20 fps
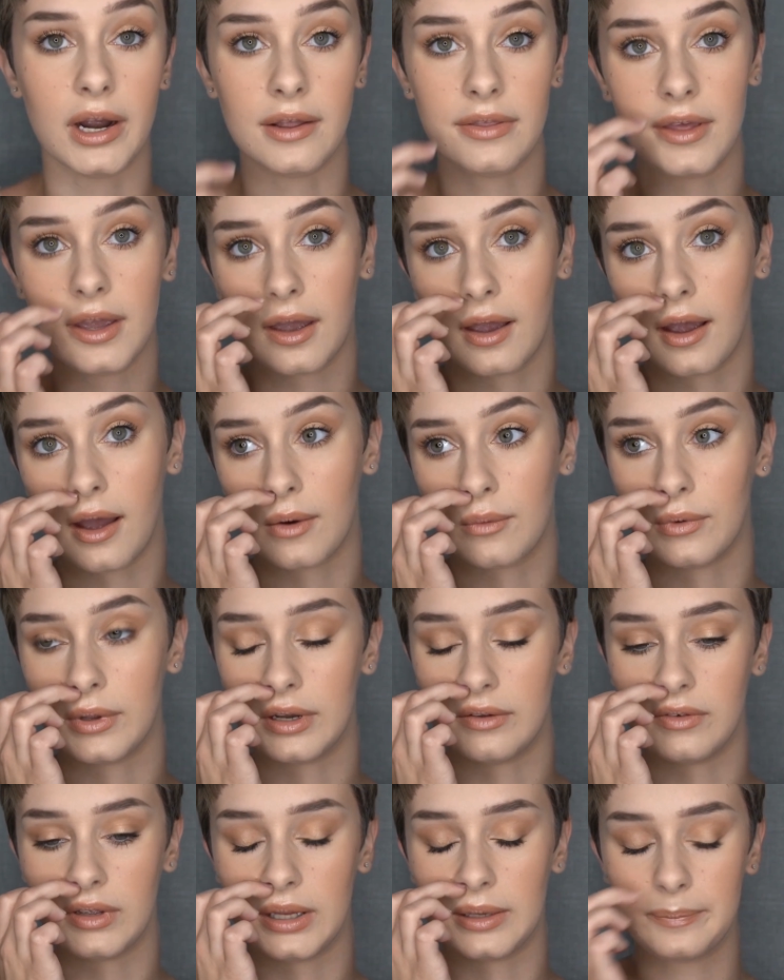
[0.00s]
I think I got rid
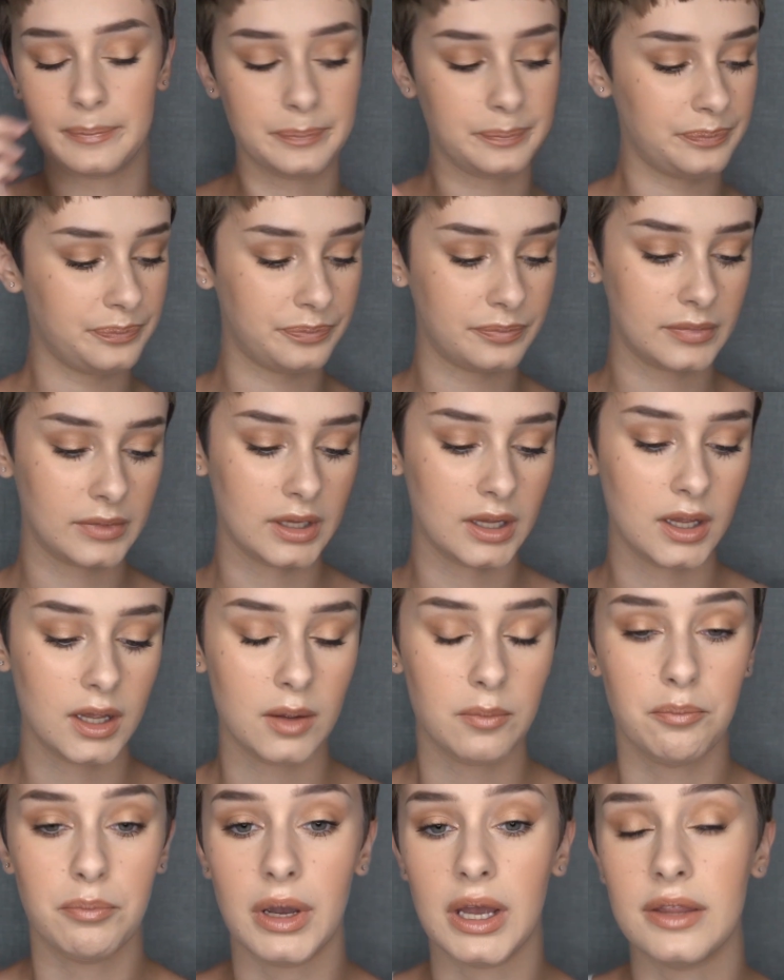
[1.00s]
of it.
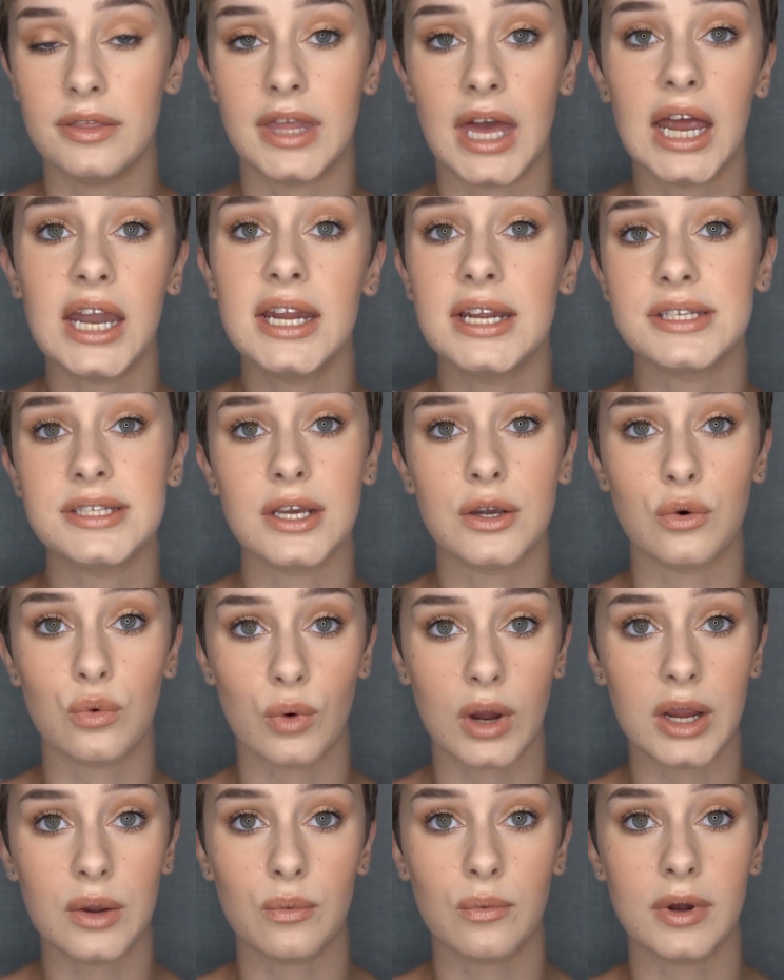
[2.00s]
But that is a
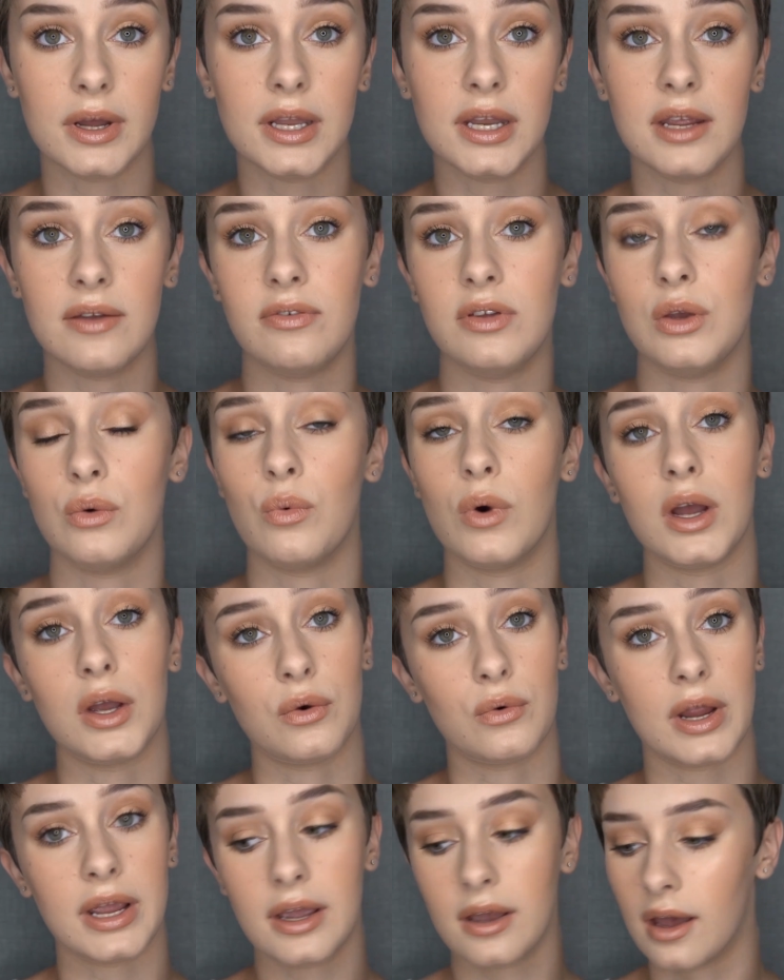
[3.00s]
great one if you want
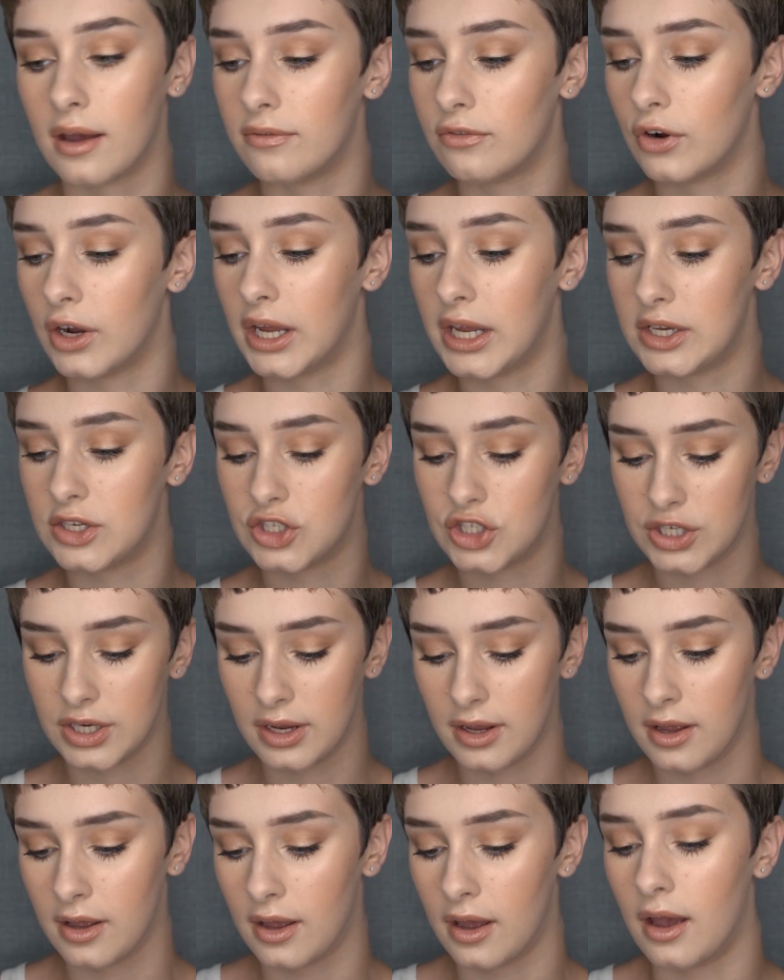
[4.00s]
great coverage.
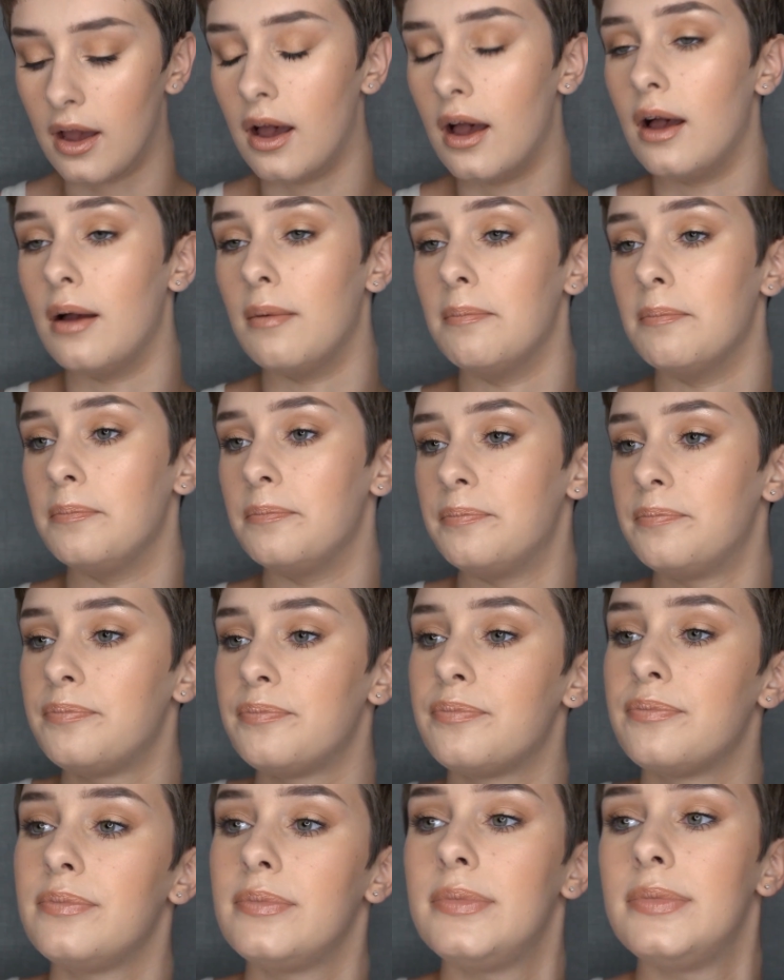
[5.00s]

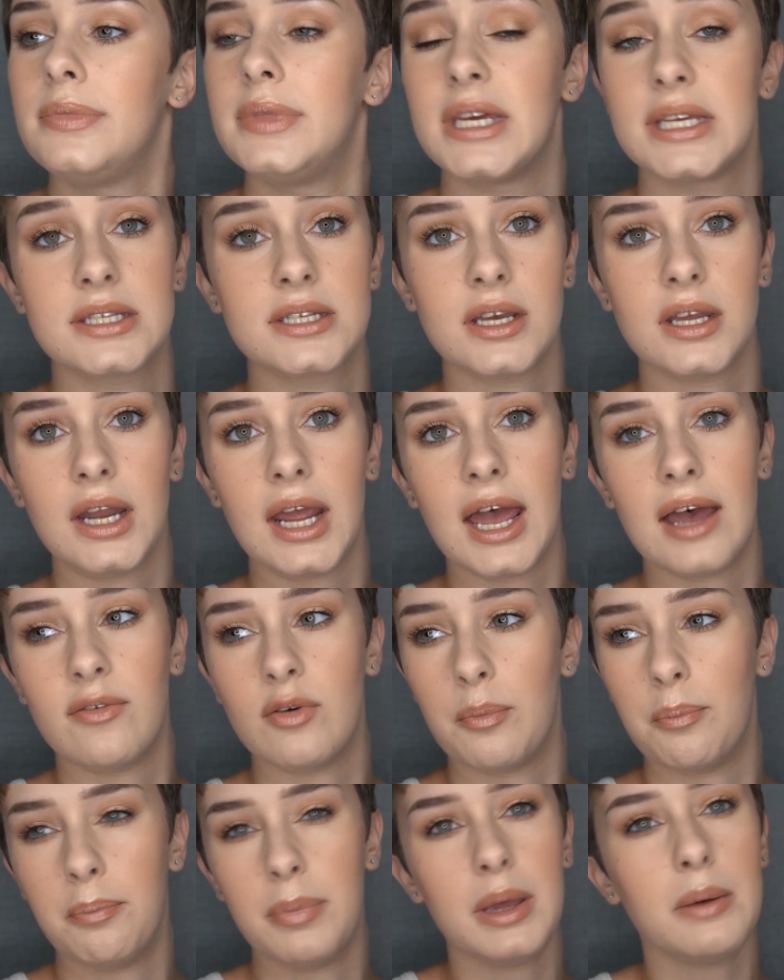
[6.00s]
That's going to have
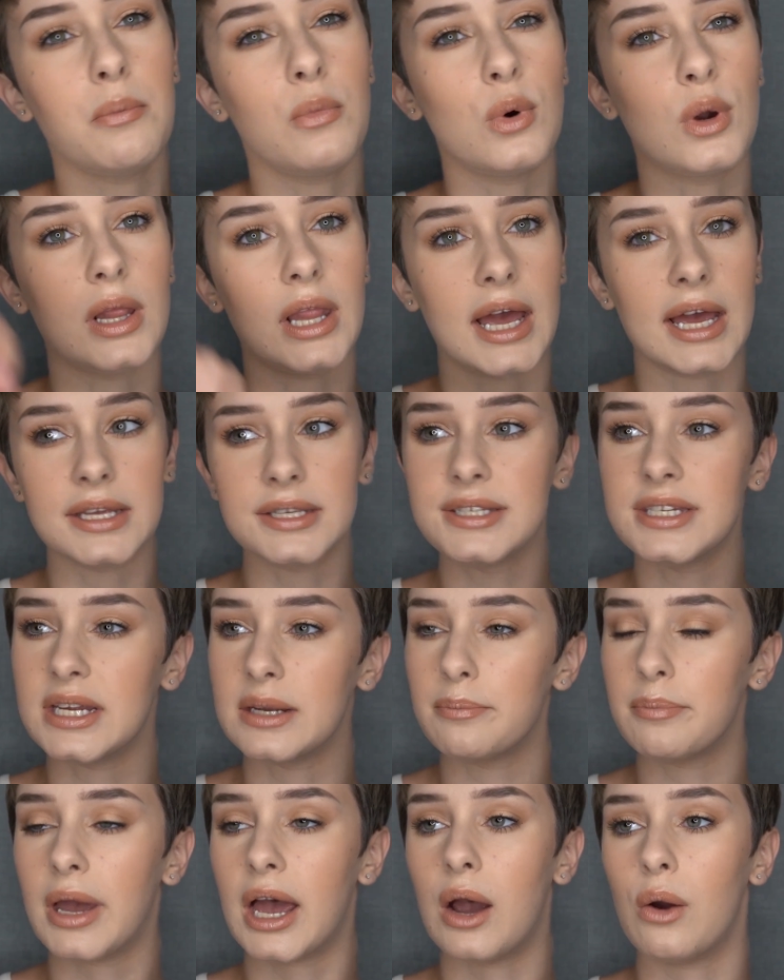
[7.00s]
a bit more
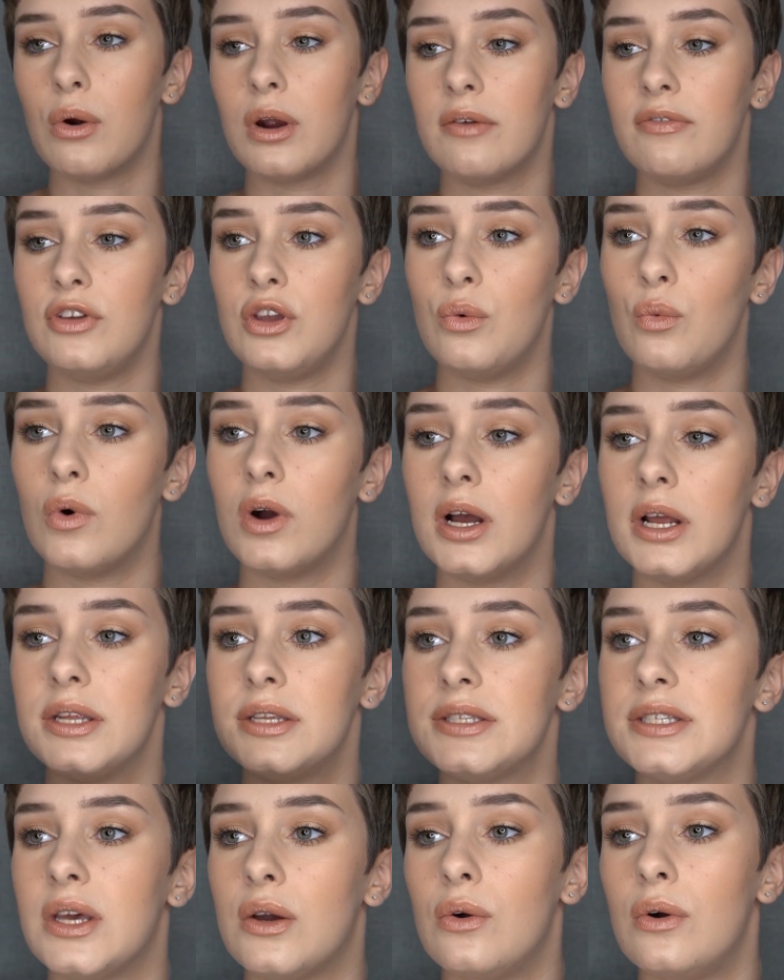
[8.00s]
lasting power if you
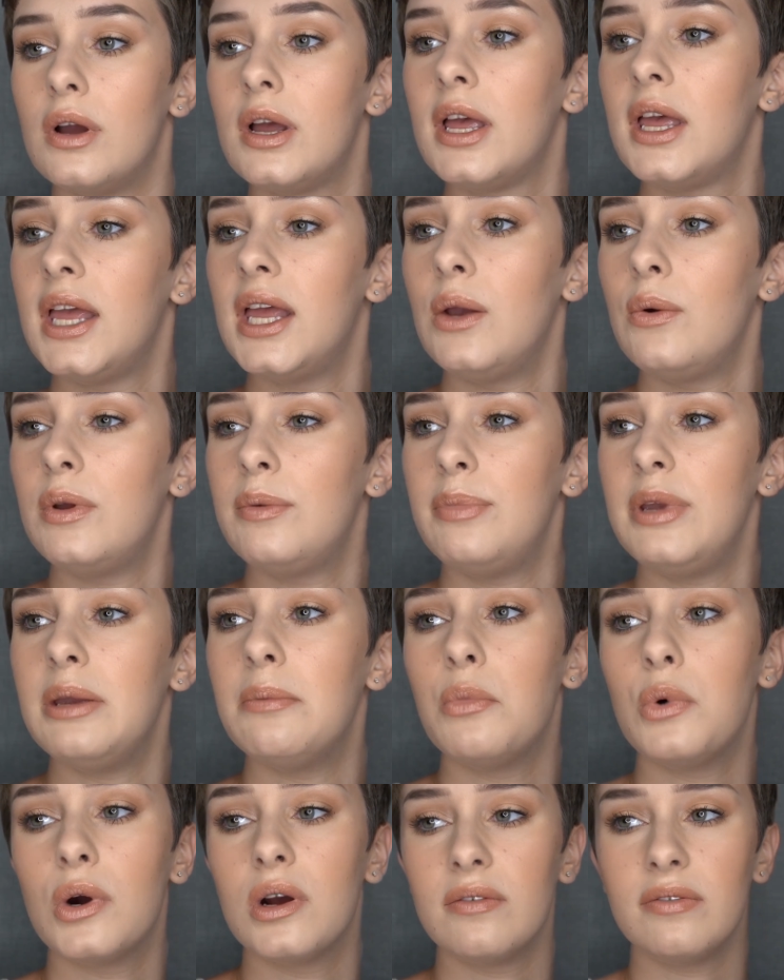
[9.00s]
want. So it would be
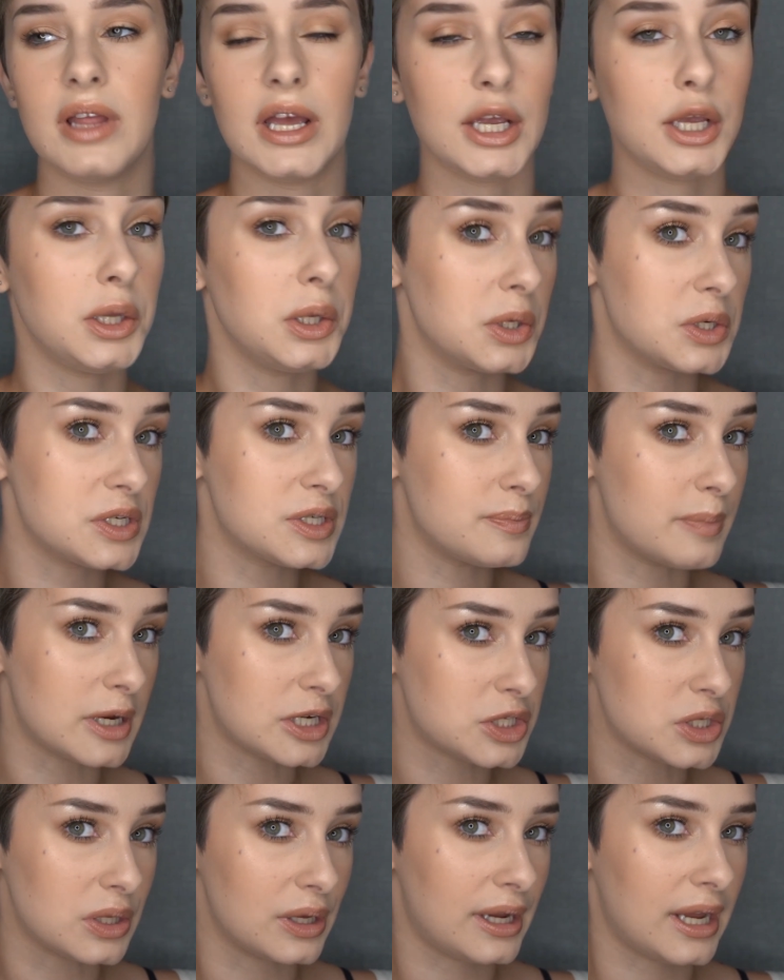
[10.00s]
more of like your
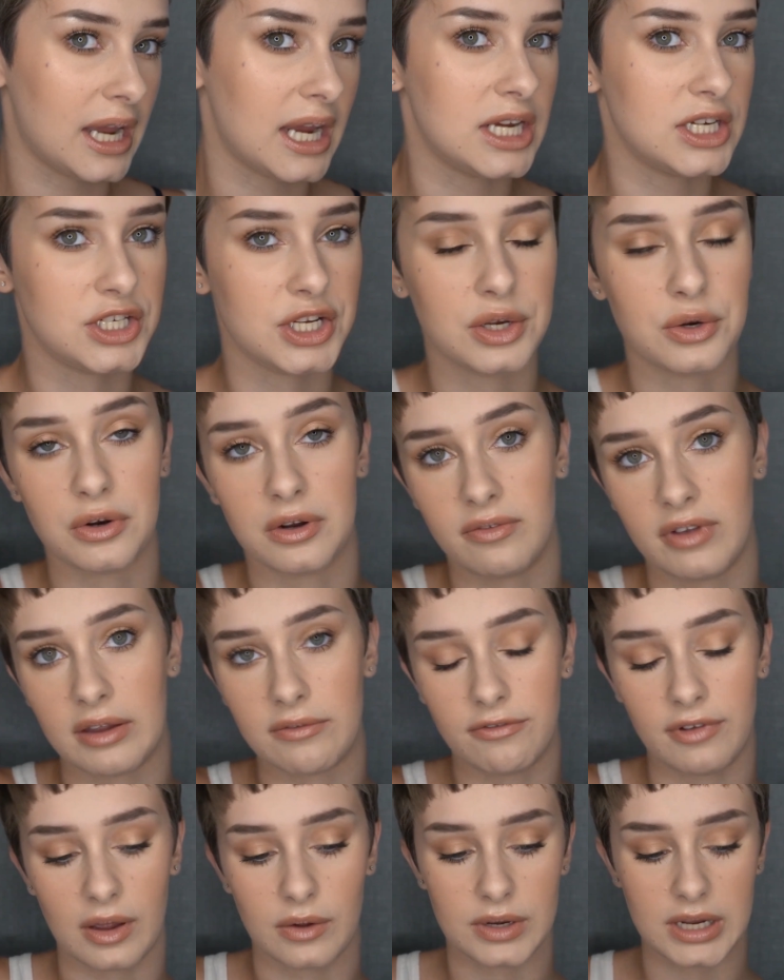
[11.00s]
special occasion or
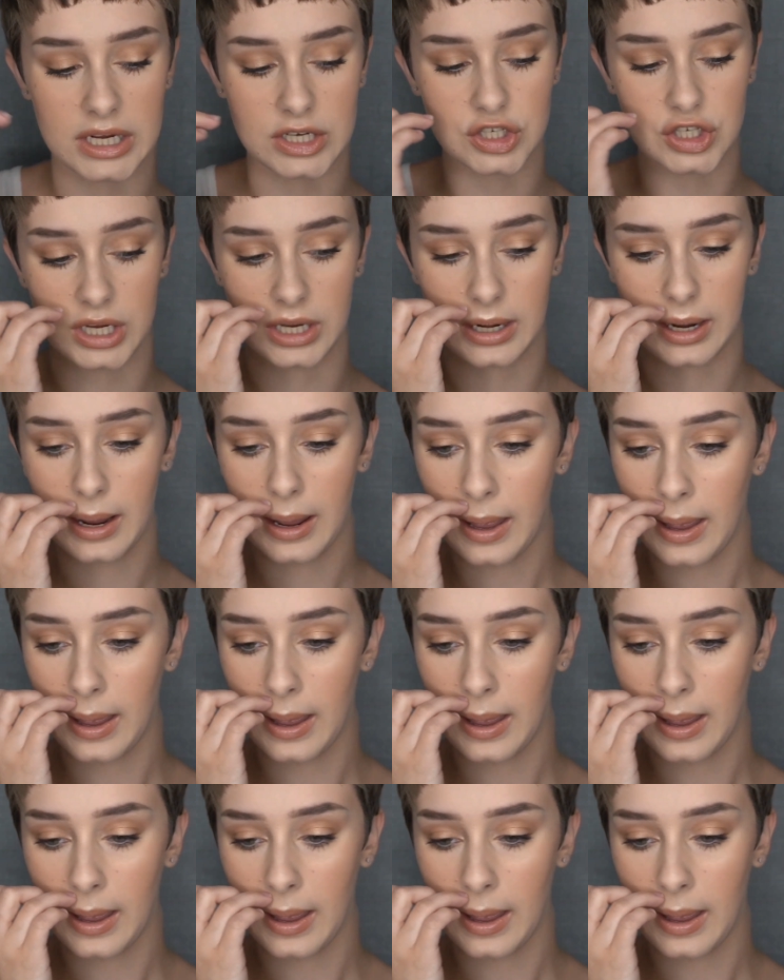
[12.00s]
event foundation.